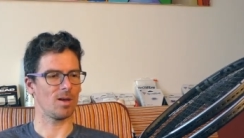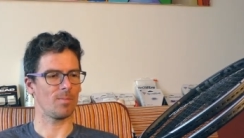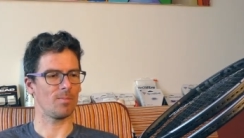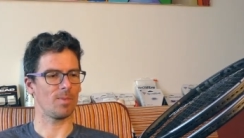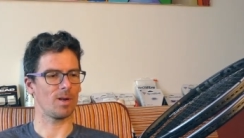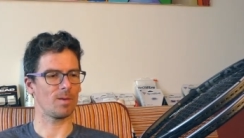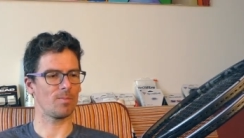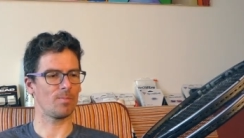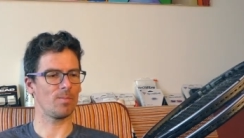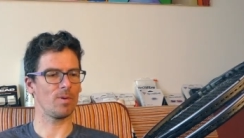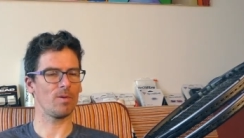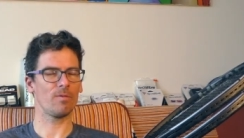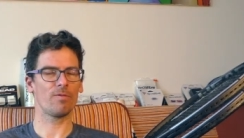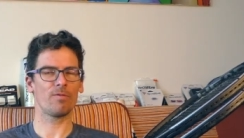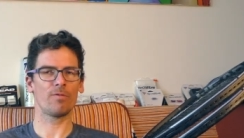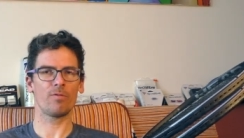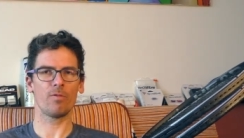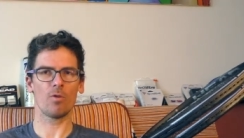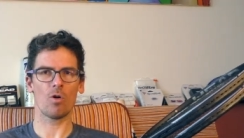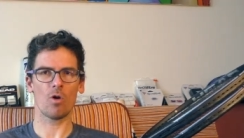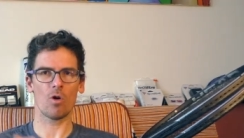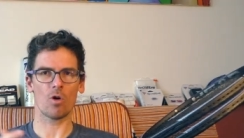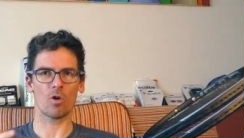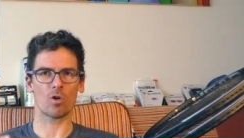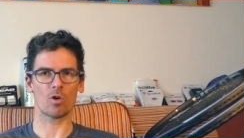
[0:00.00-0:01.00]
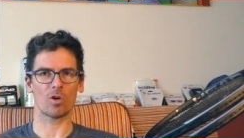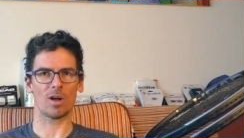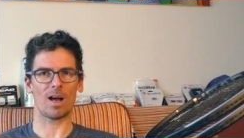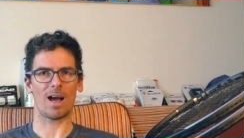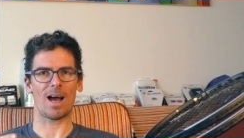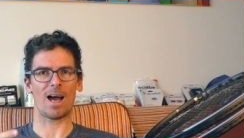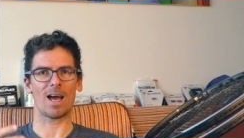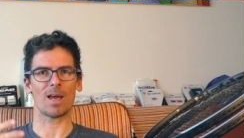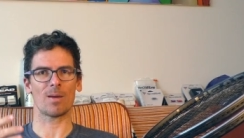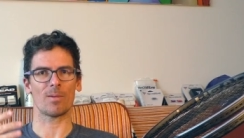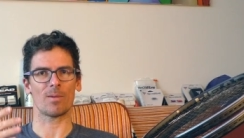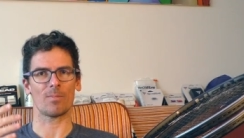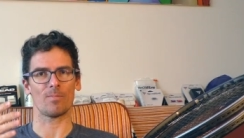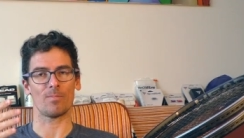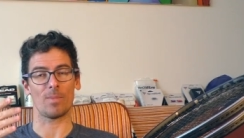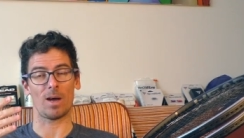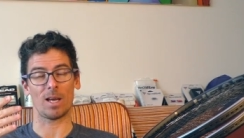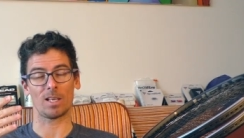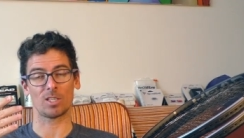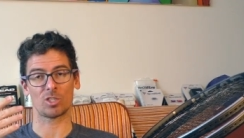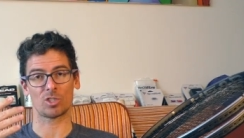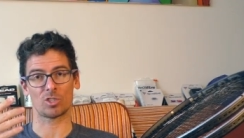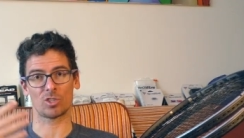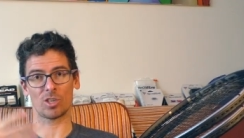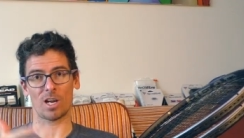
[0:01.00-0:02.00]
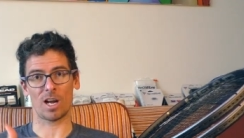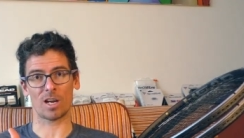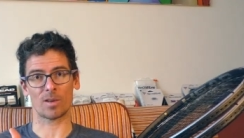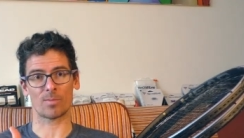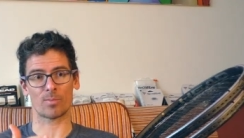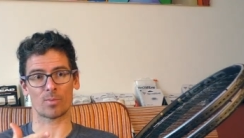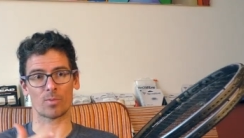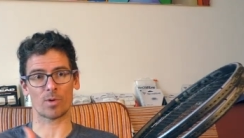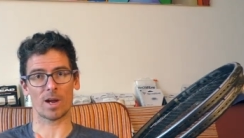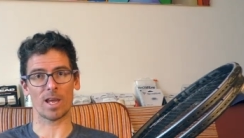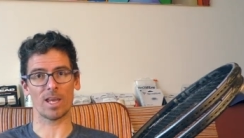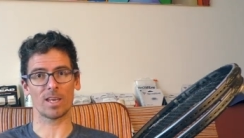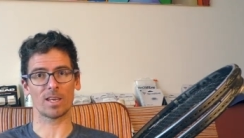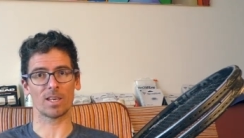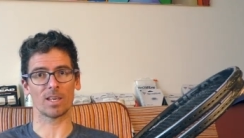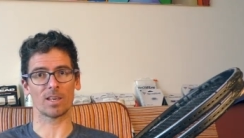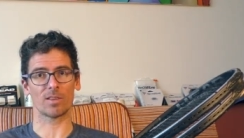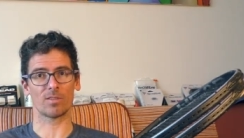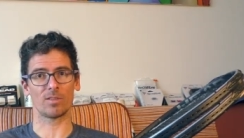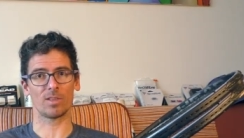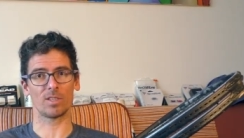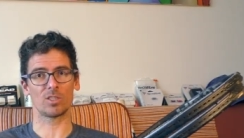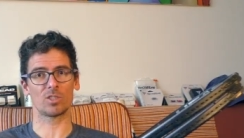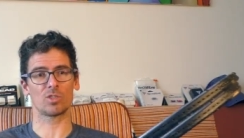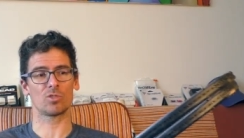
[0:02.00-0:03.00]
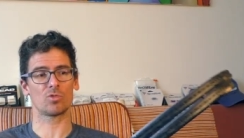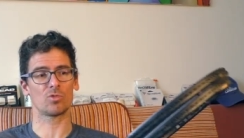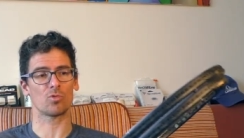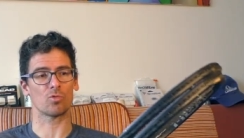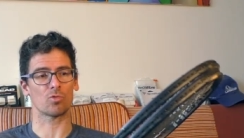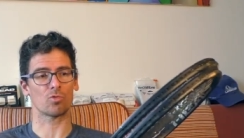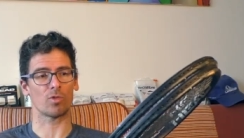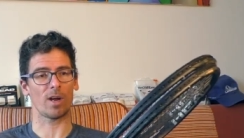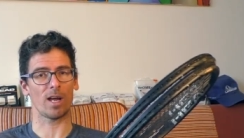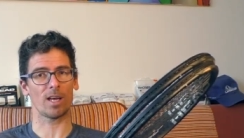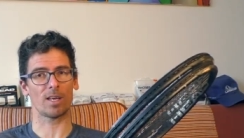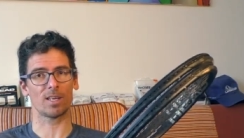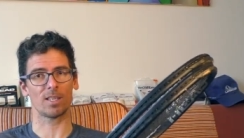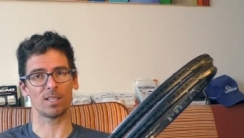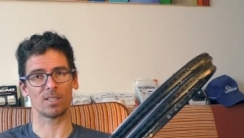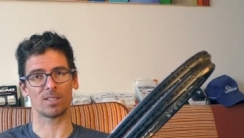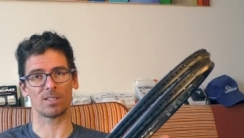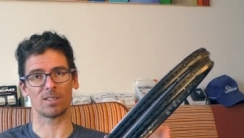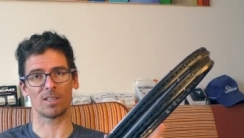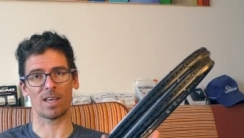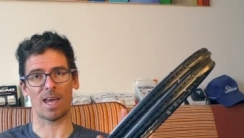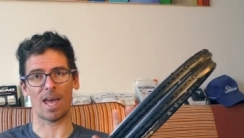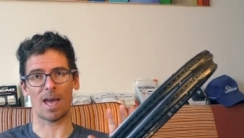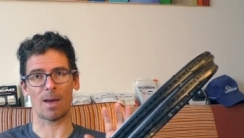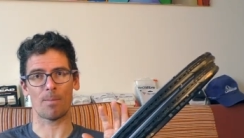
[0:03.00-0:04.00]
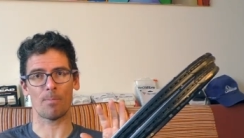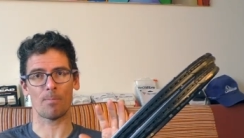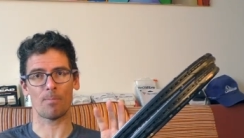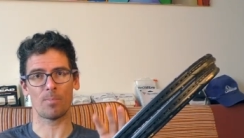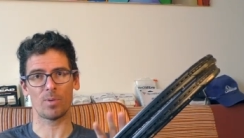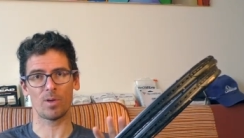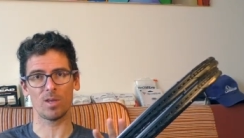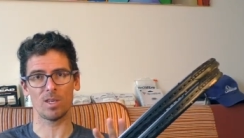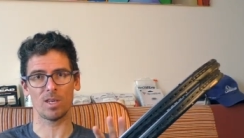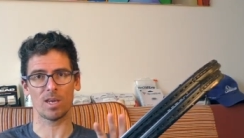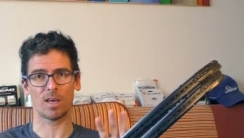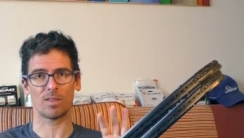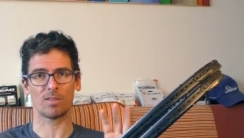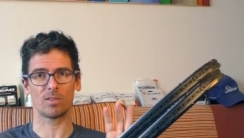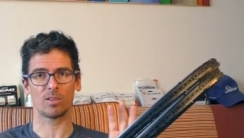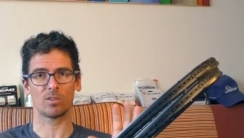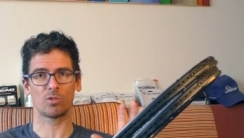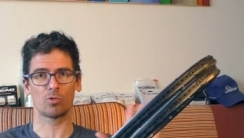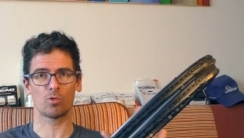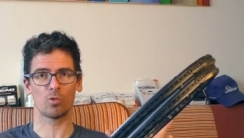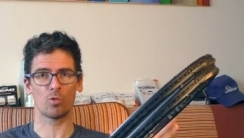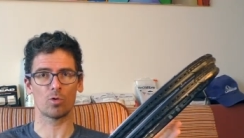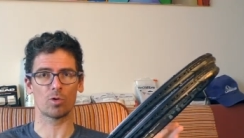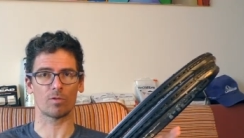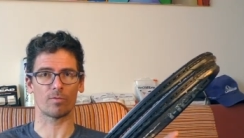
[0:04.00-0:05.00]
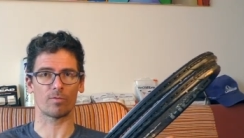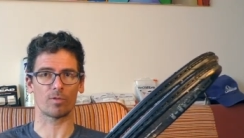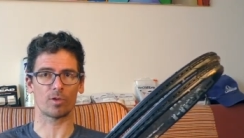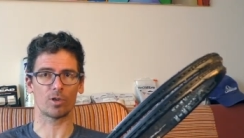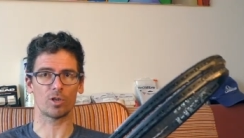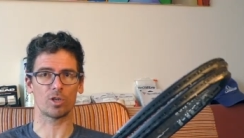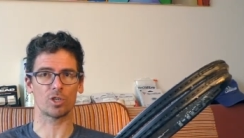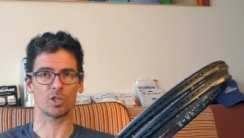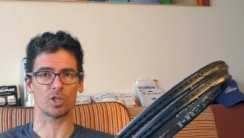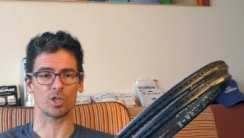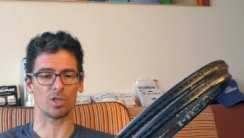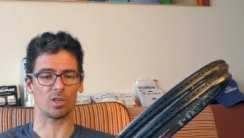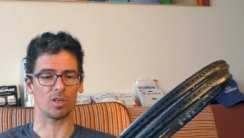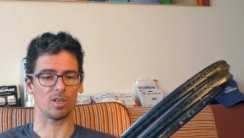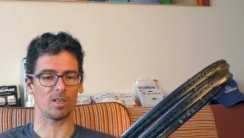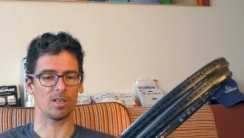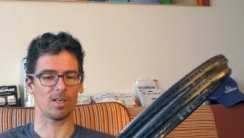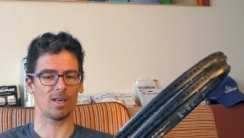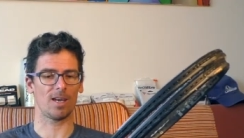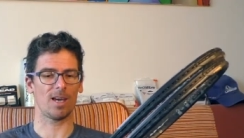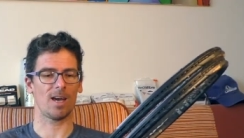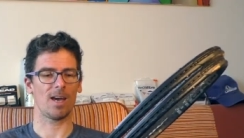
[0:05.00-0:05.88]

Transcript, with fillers: But before I, I start breaking these two records, the MP and the tour version,